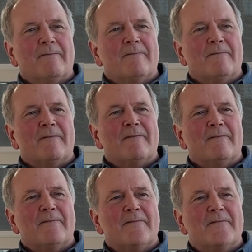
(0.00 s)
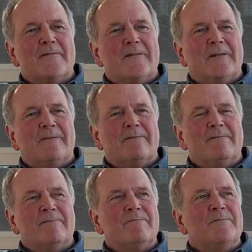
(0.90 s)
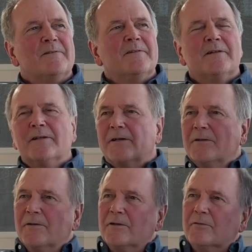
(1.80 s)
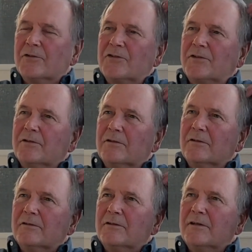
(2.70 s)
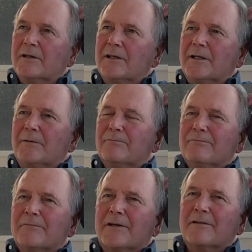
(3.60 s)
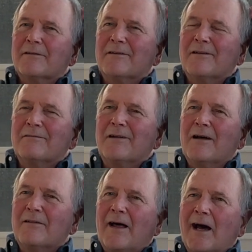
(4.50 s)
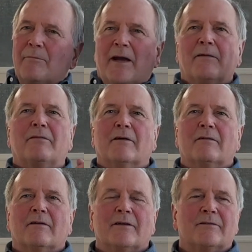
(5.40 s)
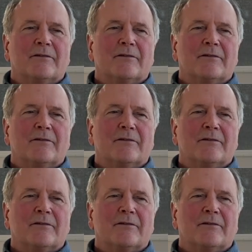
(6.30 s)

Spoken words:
Sort of in the new early stages. Yeah, you instill like a lab ethic on